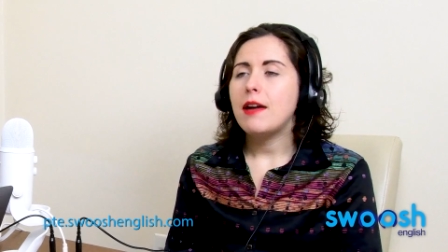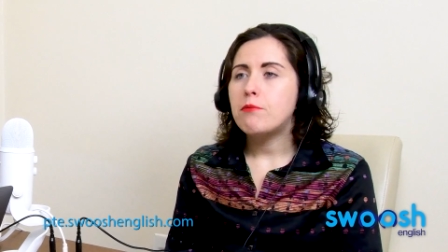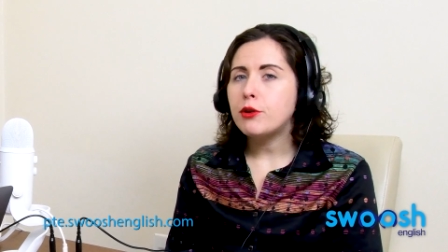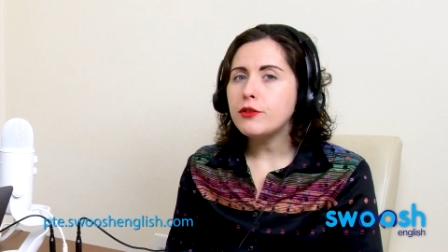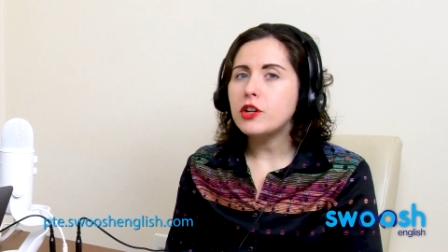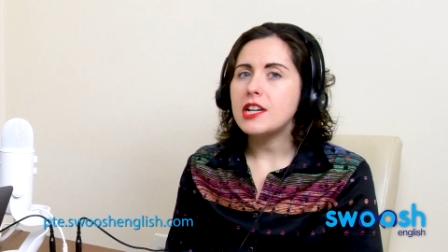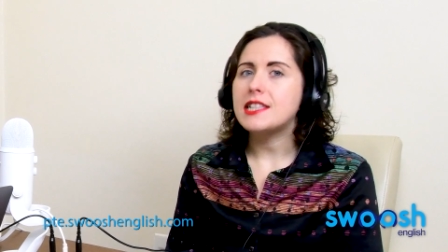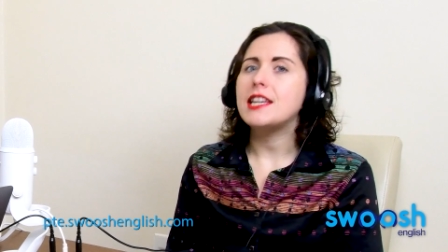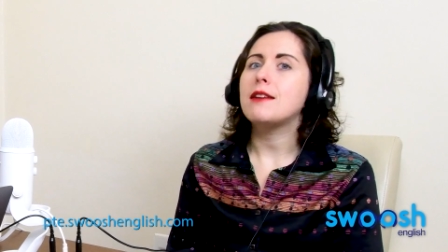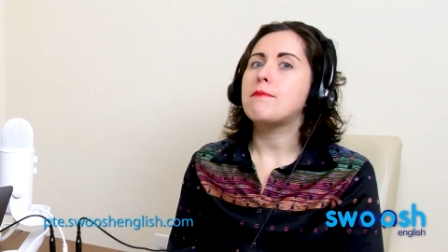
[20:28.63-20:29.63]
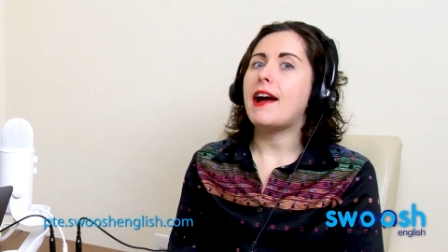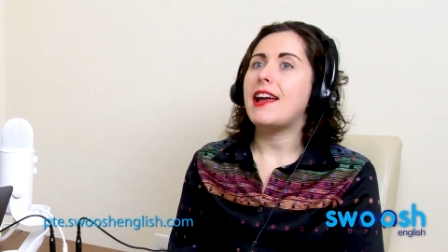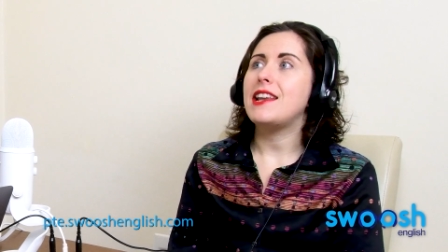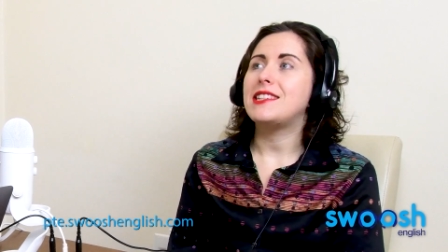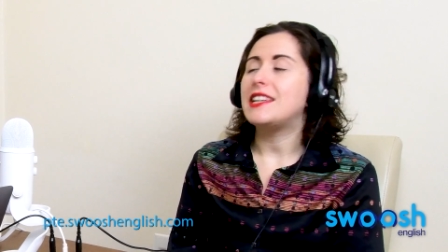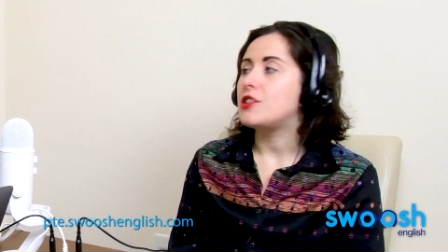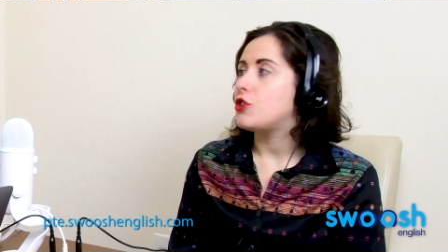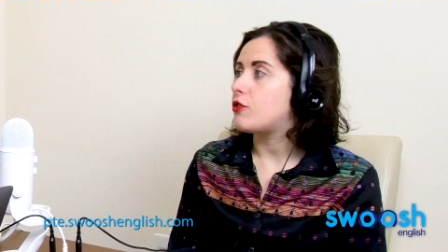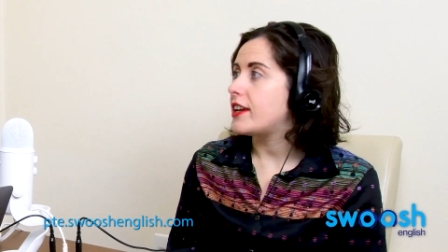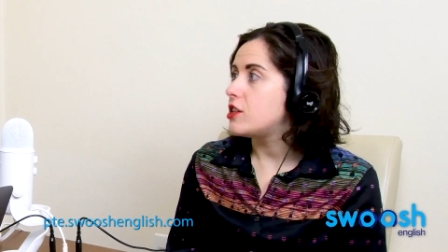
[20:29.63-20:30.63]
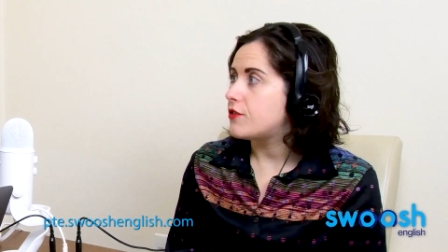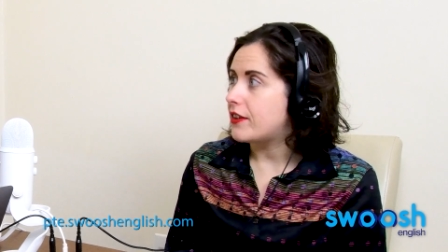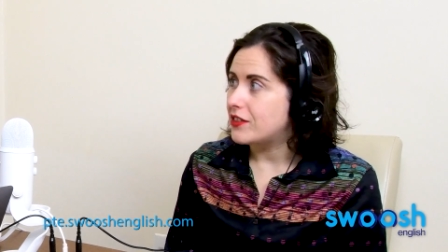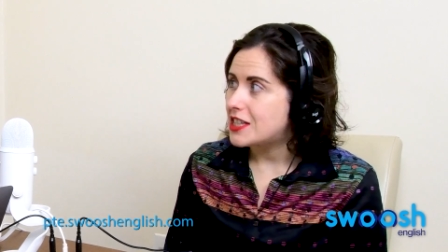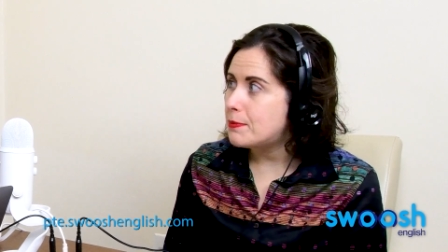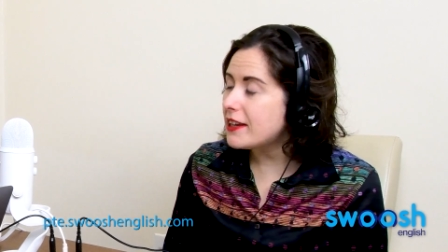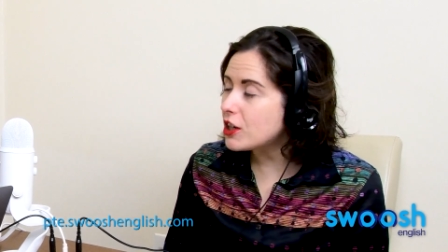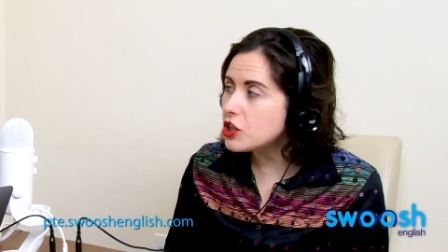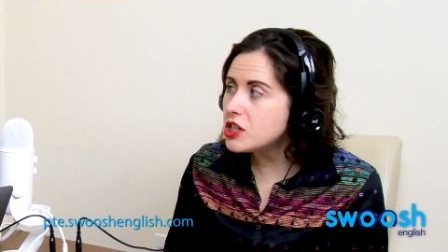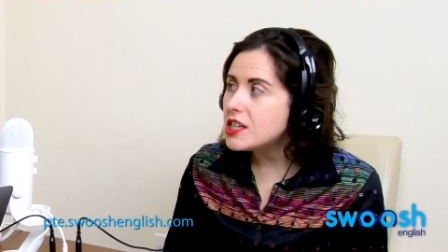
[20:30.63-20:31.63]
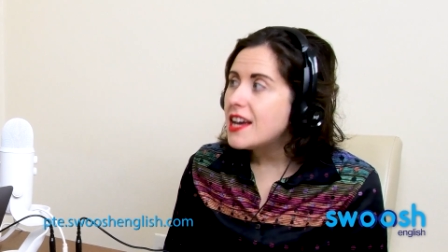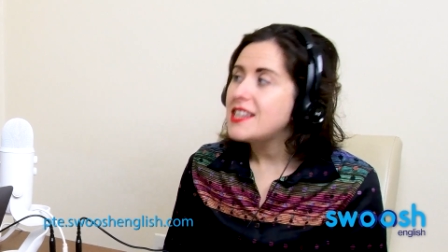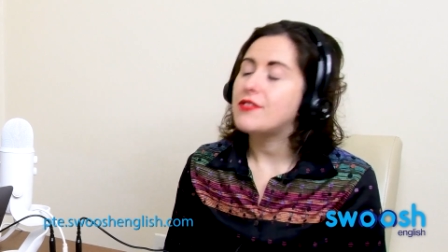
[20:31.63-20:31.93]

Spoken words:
improve your listening by listening to a range of different speakers,